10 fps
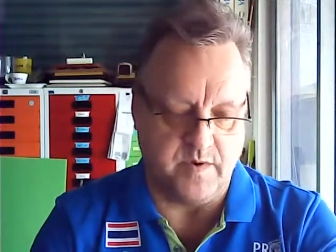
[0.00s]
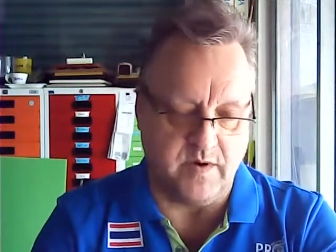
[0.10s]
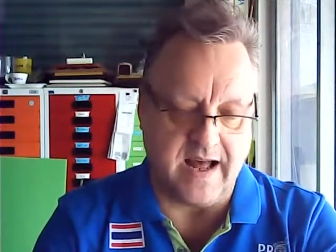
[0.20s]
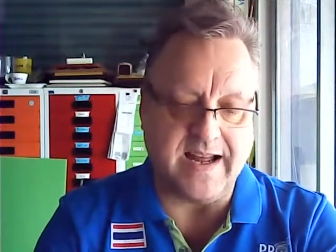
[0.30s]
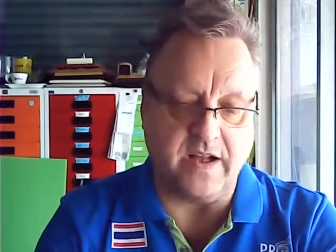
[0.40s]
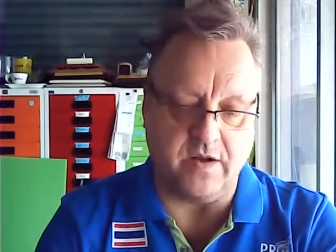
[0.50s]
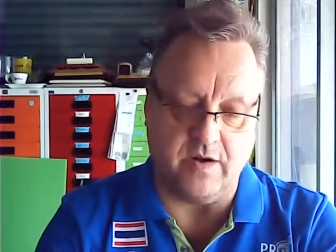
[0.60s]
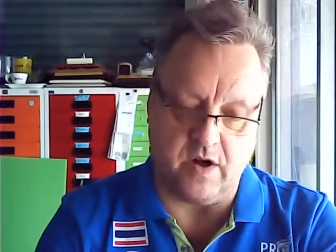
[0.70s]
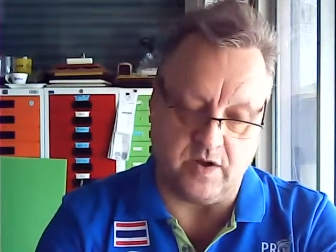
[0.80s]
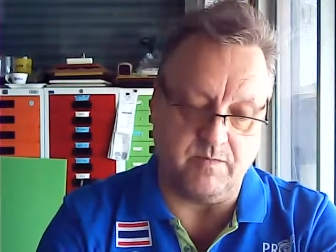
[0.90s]
You like it or
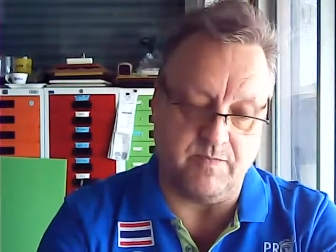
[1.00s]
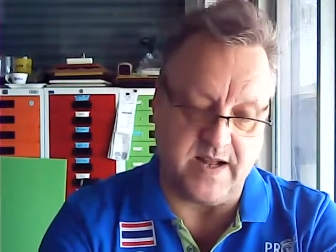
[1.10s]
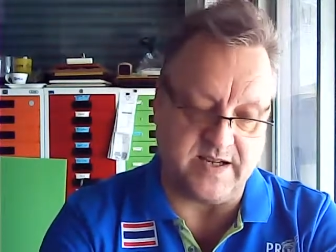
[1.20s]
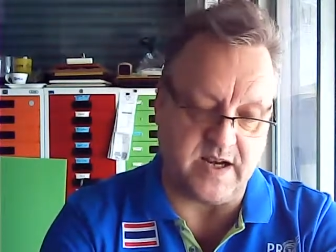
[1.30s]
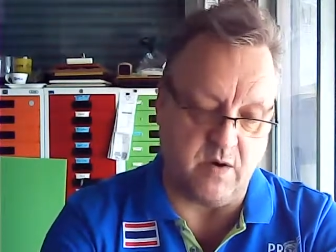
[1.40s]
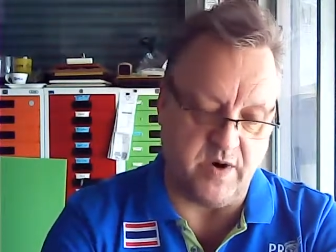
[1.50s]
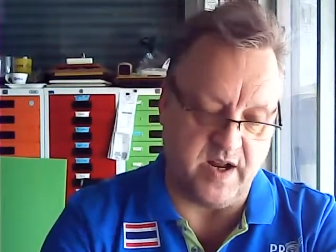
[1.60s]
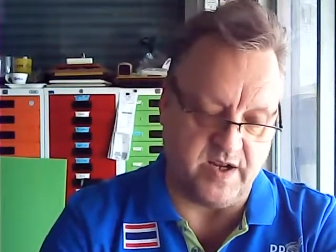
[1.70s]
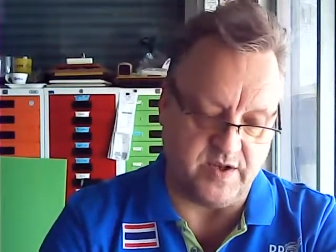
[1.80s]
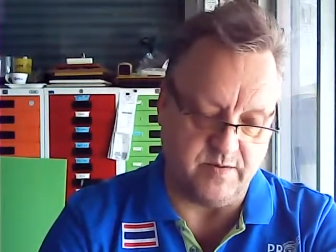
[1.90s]
not, that's how it
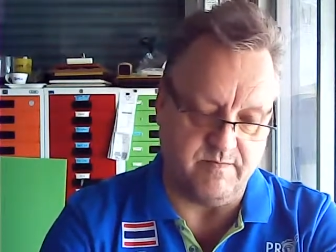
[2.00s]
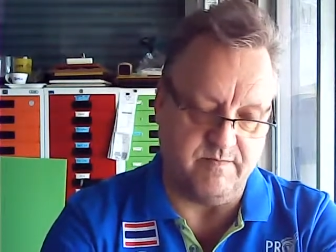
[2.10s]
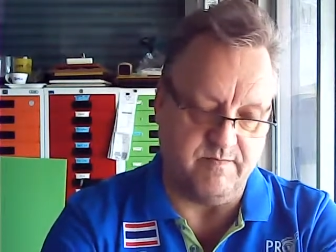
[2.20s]
is.